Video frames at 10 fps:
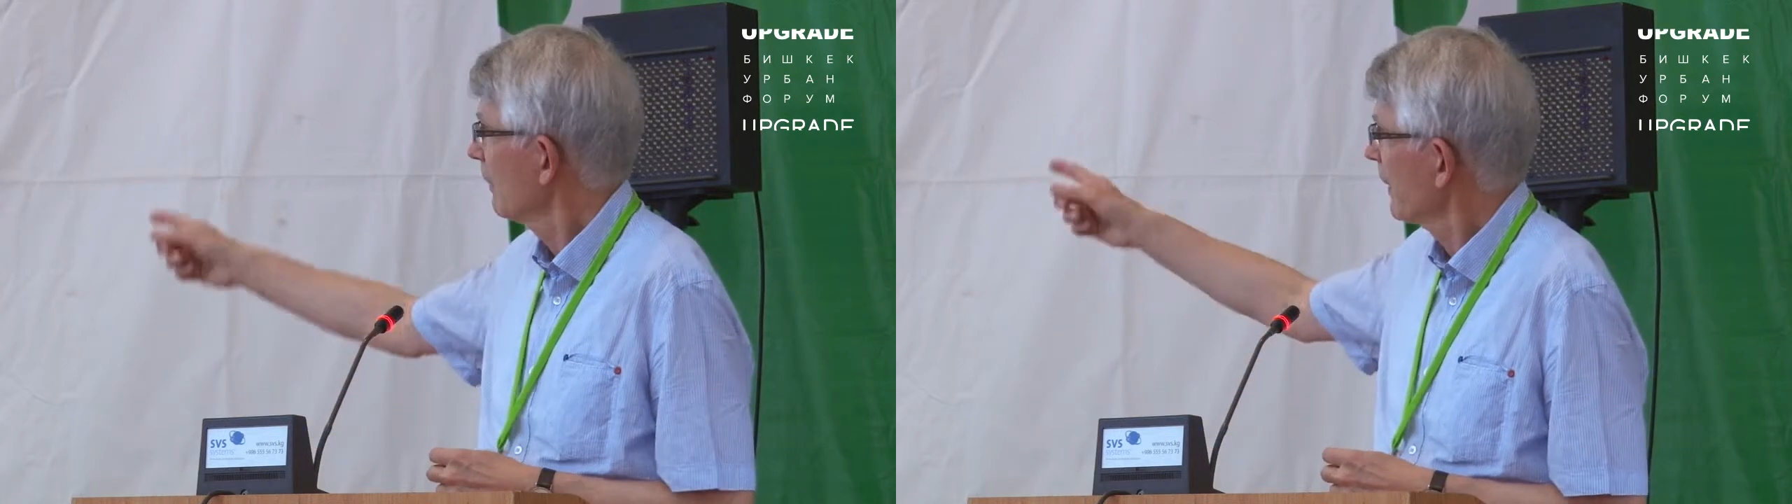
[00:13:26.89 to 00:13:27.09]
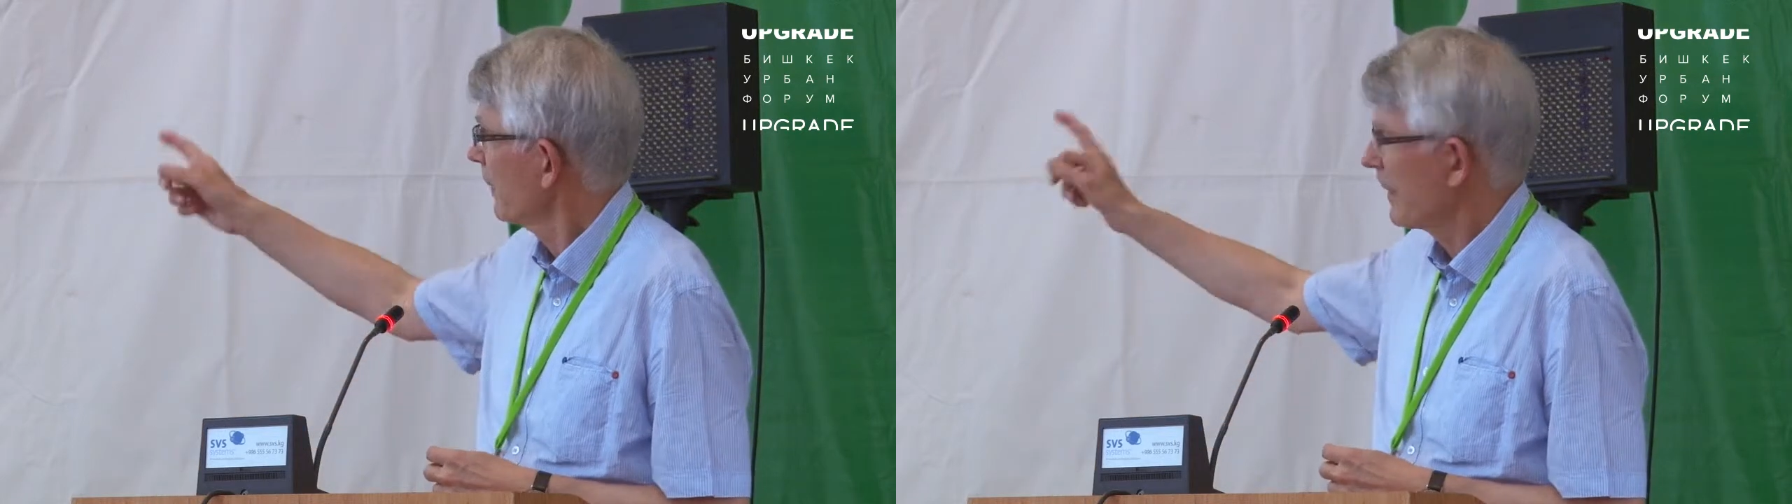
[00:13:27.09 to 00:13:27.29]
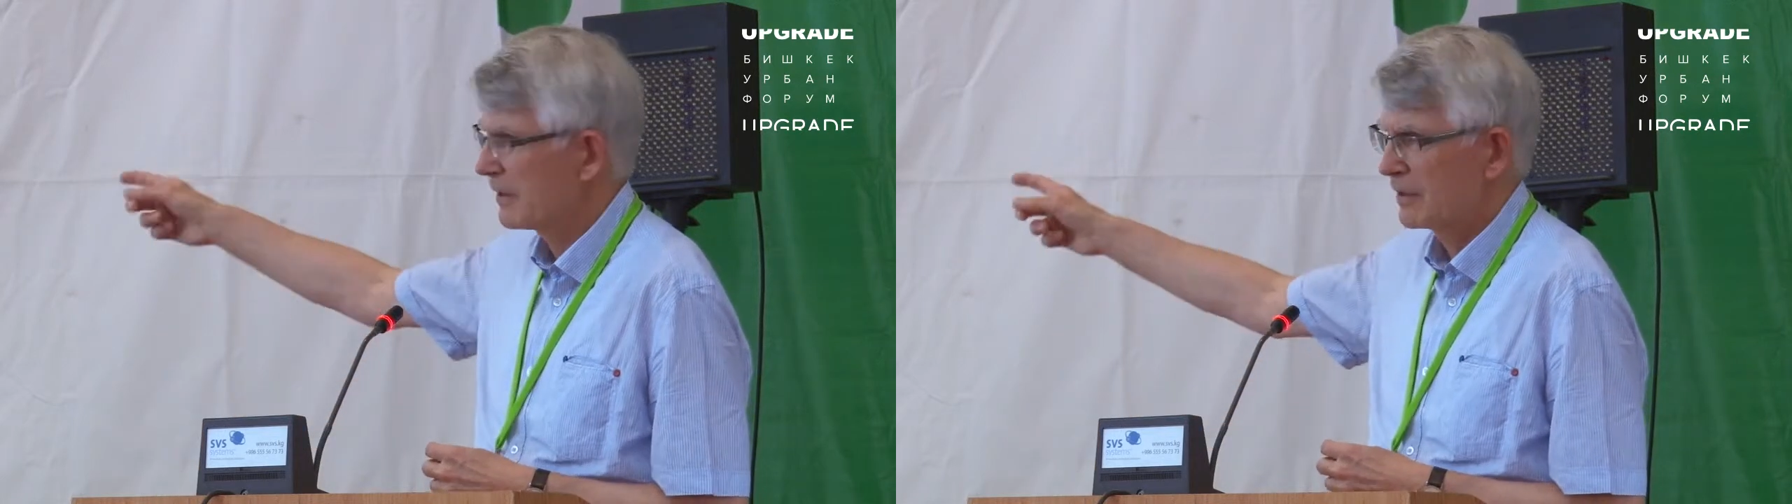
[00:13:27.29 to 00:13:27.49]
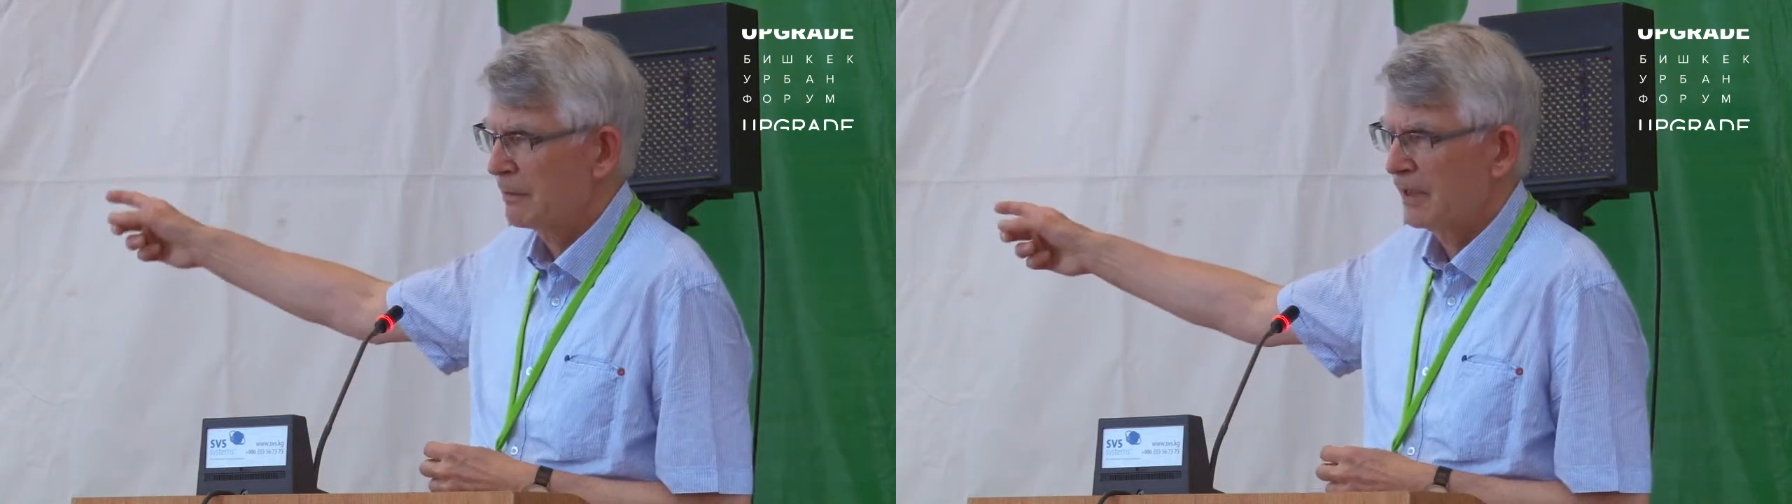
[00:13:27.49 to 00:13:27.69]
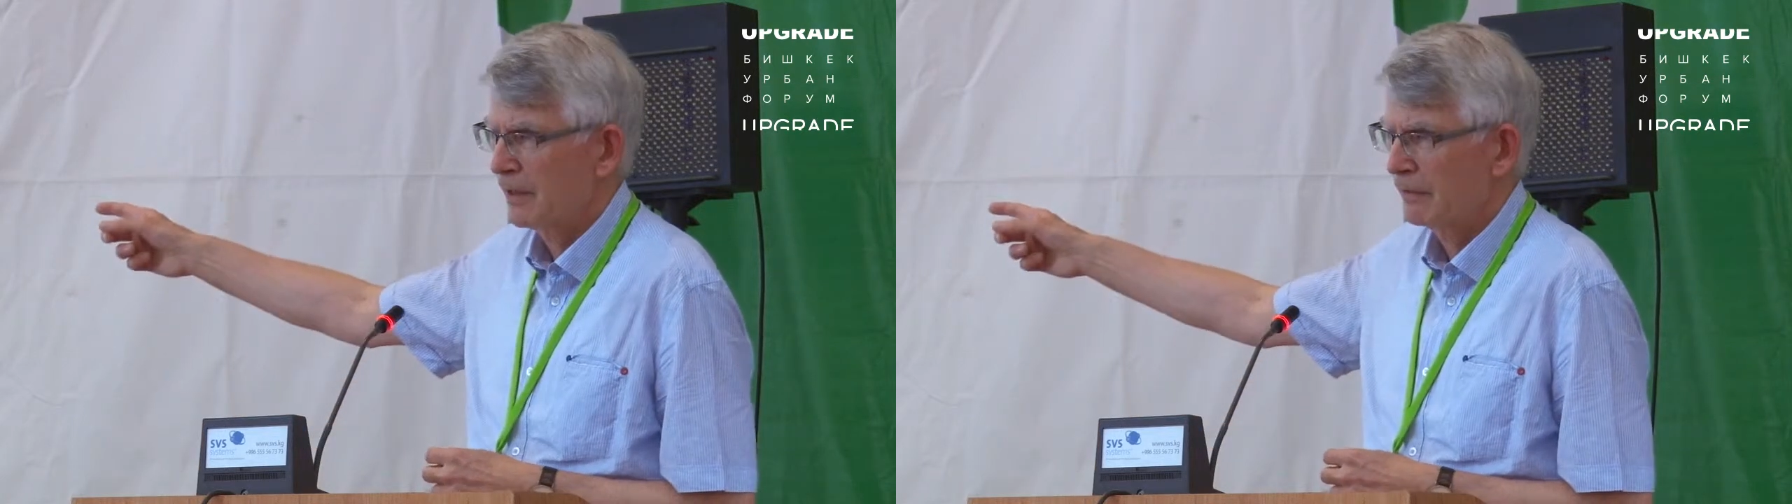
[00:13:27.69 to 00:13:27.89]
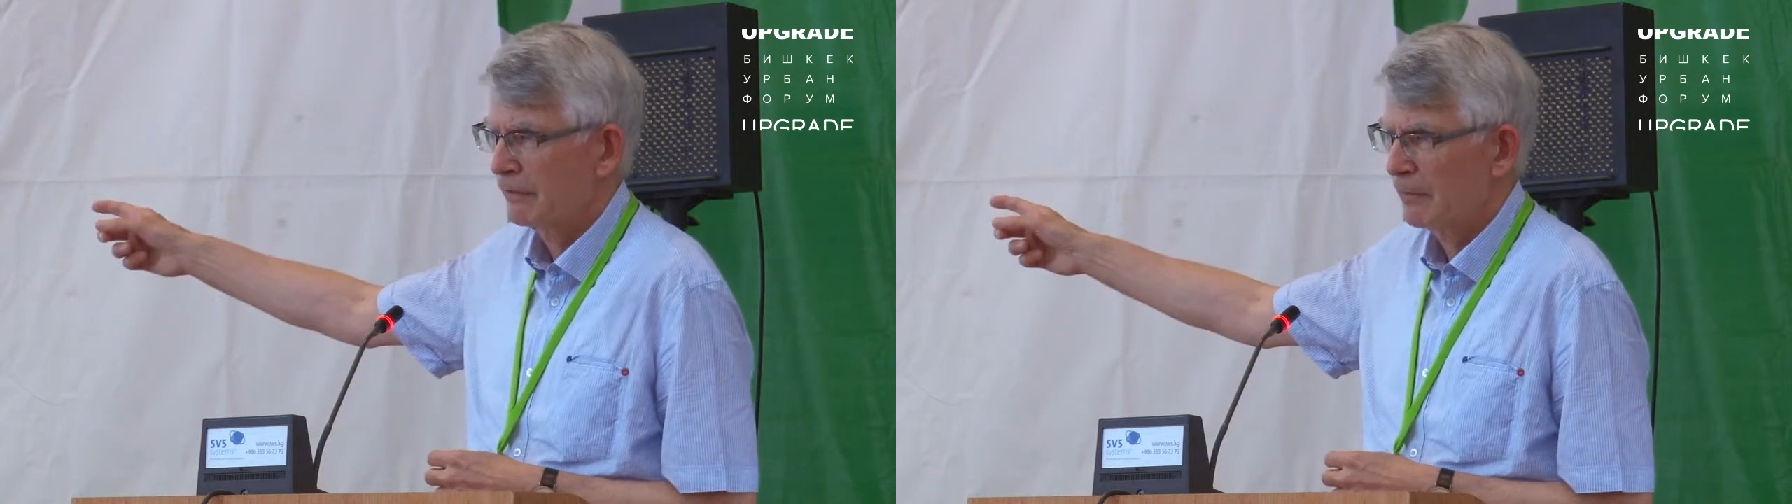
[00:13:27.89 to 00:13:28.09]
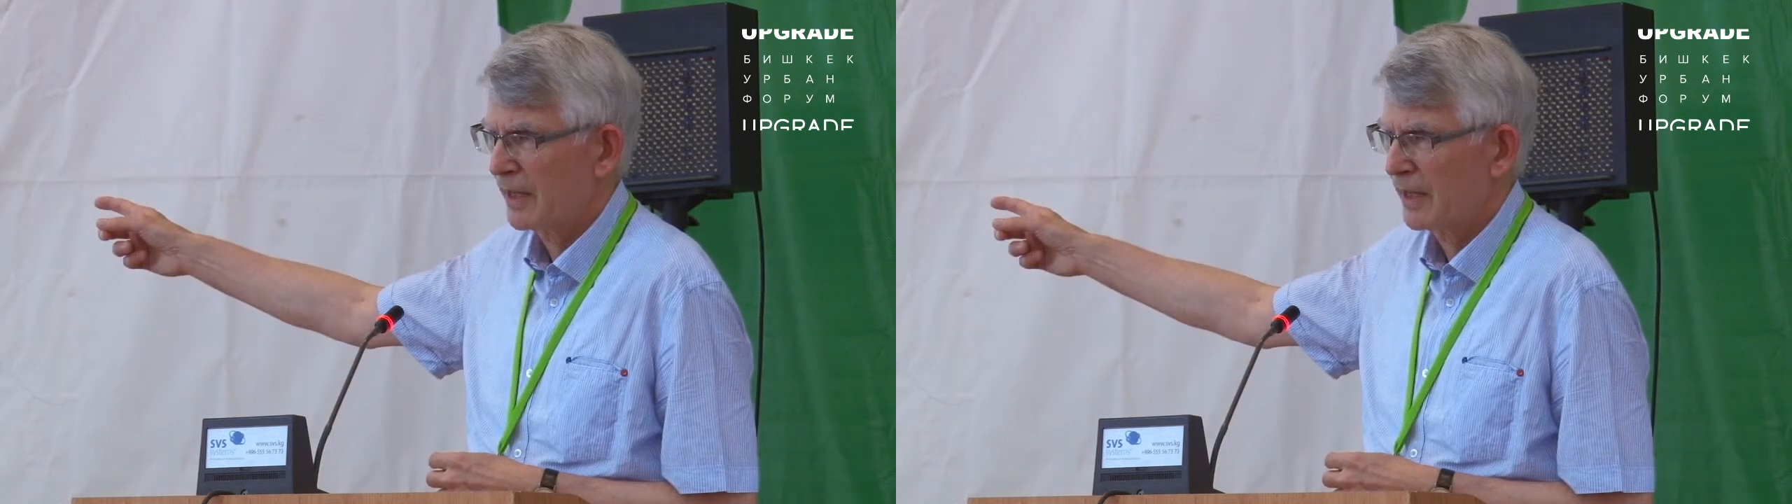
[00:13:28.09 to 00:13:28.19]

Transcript: but that is a building from